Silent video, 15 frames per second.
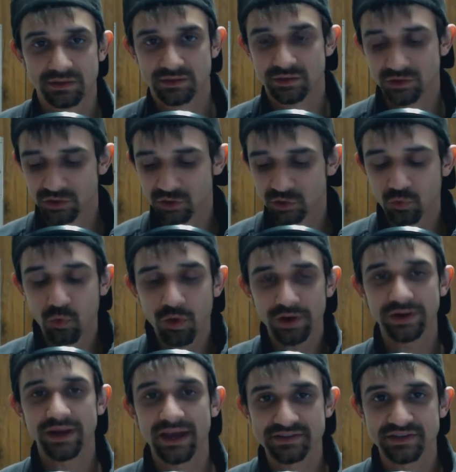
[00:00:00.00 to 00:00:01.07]
you
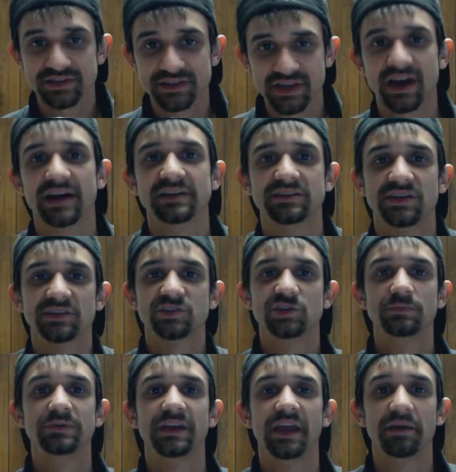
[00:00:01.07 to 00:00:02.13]
want as a scientist
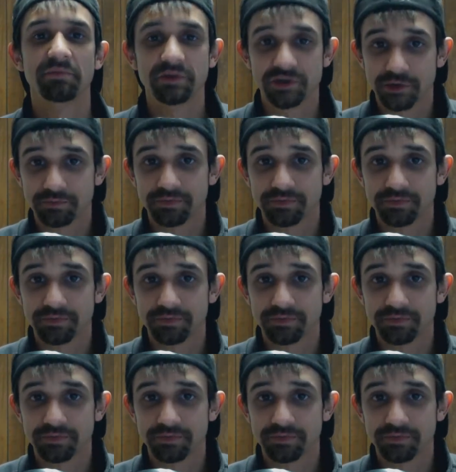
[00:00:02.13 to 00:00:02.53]
to be able to